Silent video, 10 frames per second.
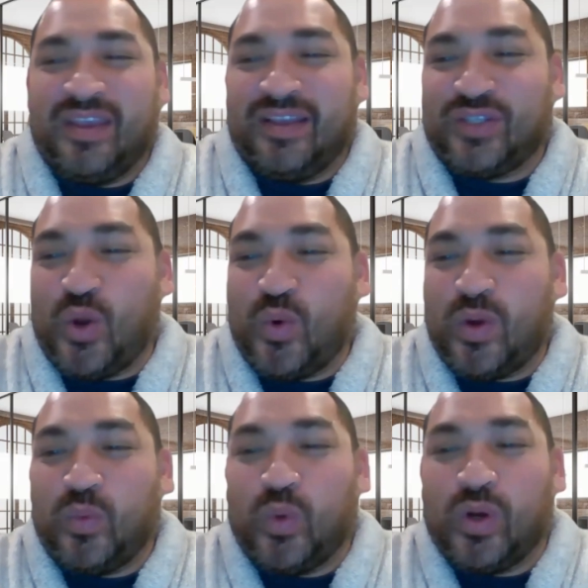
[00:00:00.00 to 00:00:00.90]

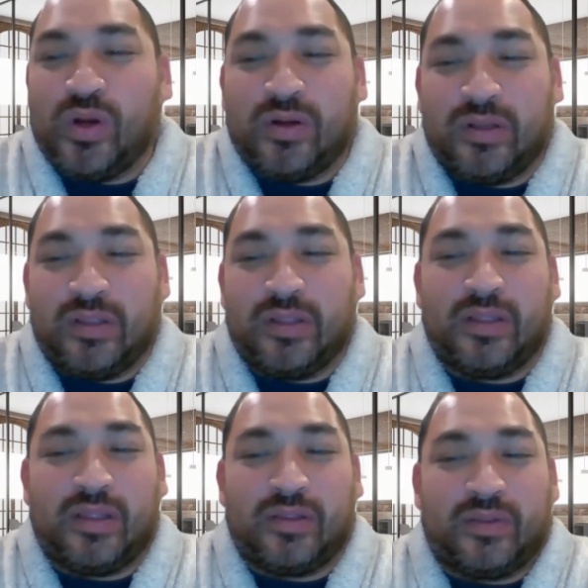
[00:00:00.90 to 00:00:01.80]
so we're
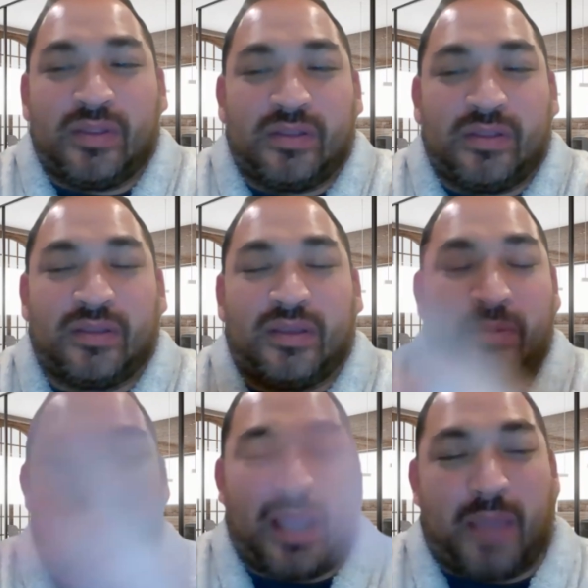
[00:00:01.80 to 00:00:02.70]

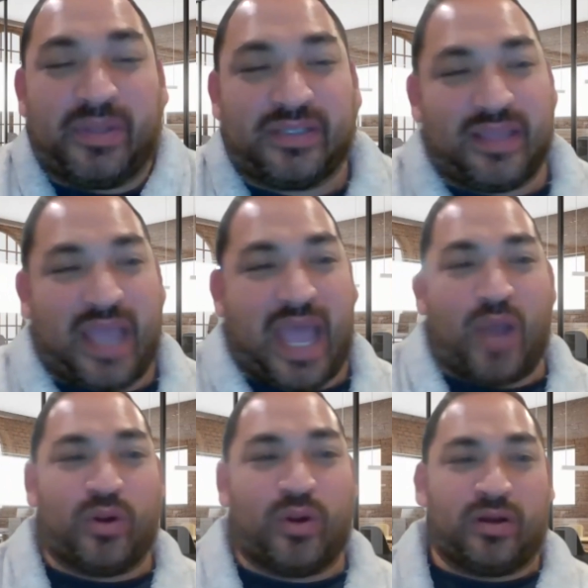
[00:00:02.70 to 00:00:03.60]
coming up to the
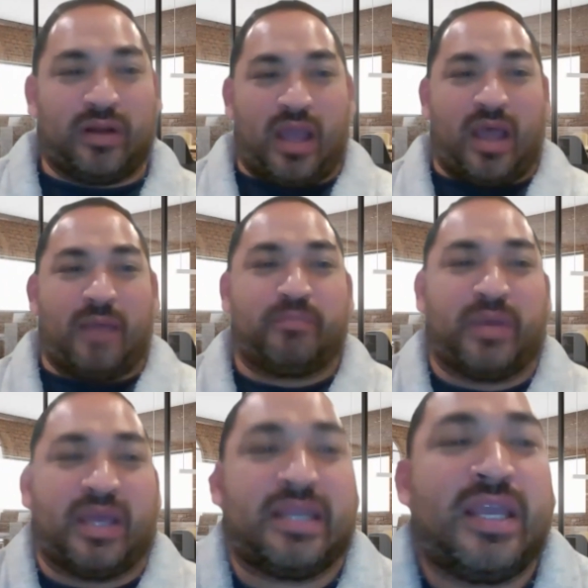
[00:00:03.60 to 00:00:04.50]
hour,
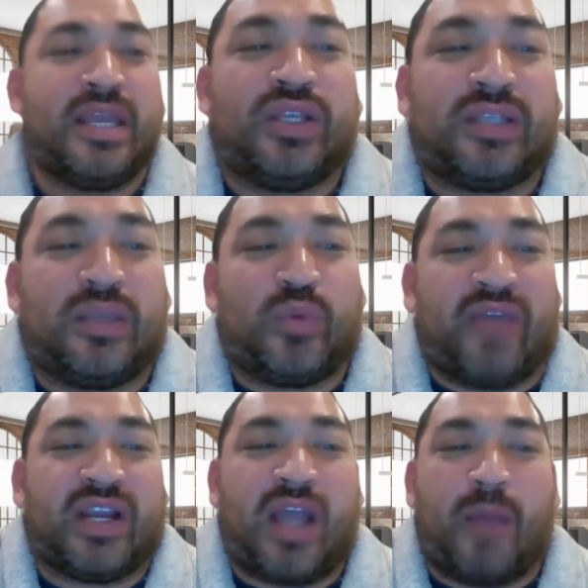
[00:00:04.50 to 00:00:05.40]
but we
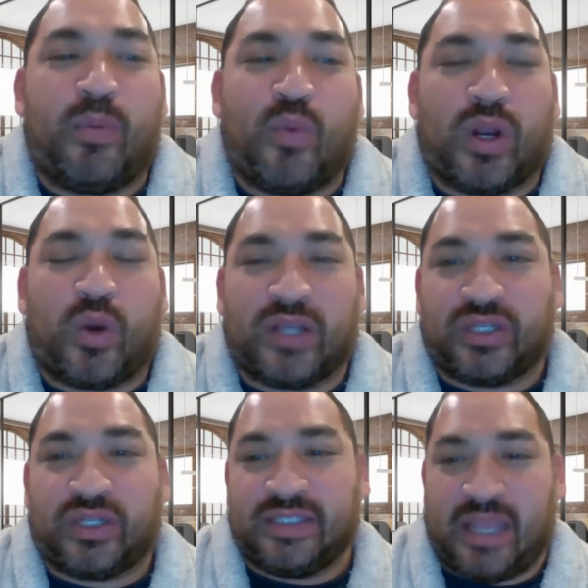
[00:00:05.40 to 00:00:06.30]
have a couple more
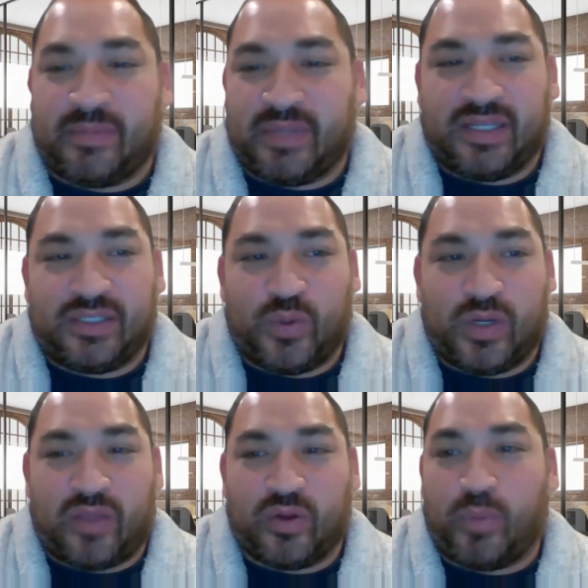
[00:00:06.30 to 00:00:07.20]
questions, and I'm going to do
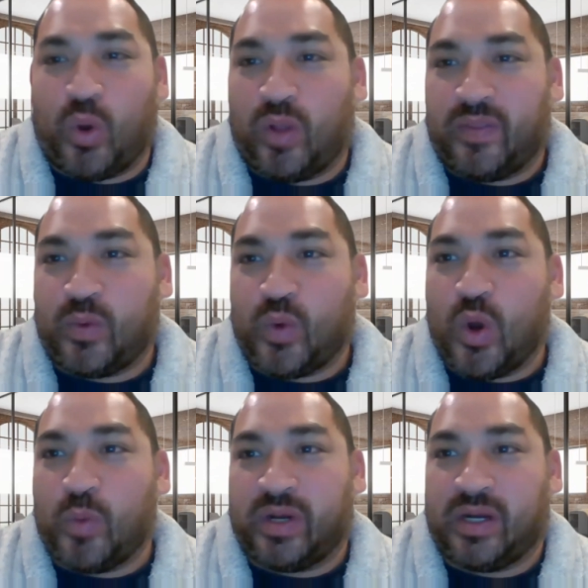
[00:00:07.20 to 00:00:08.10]
another poll, and then we'll
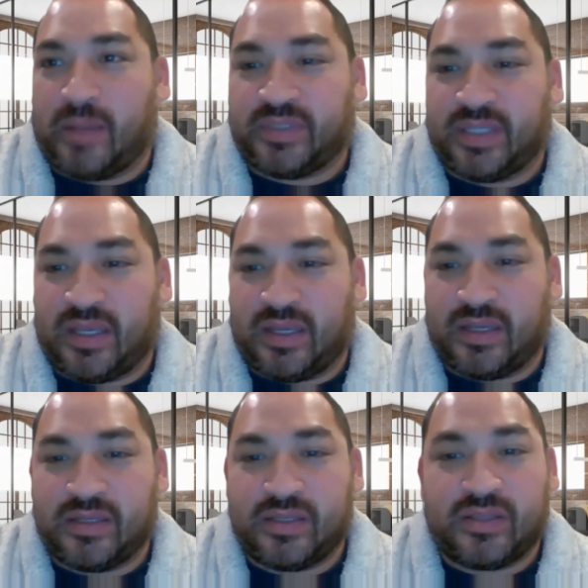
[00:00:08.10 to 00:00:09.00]
open it up
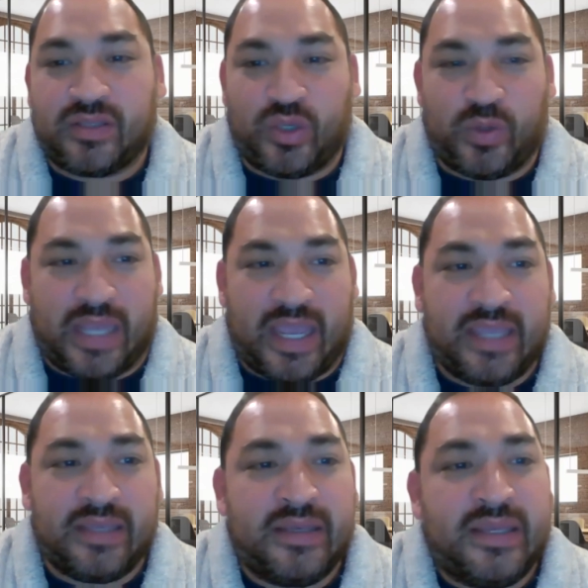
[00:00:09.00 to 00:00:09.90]
to
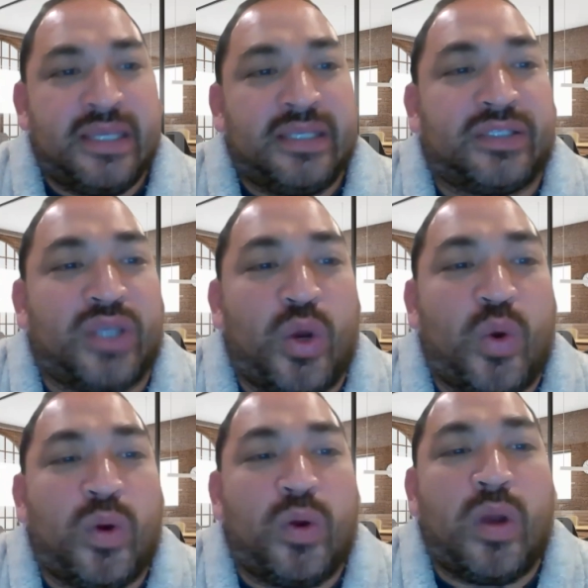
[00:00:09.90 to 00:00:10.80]
Q&A.
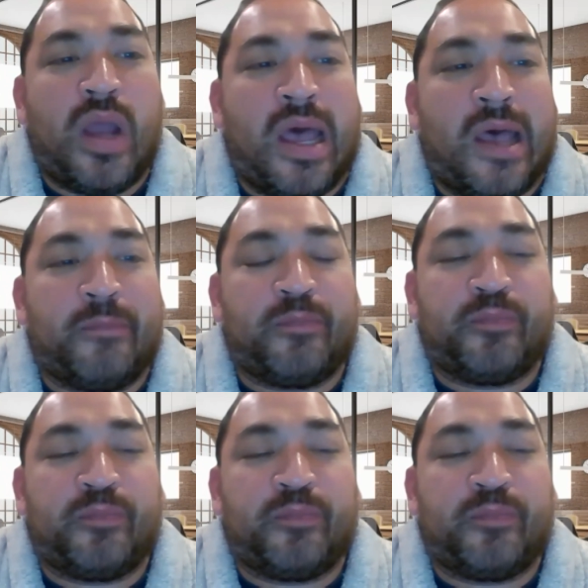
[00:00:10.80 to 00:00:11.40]
So, a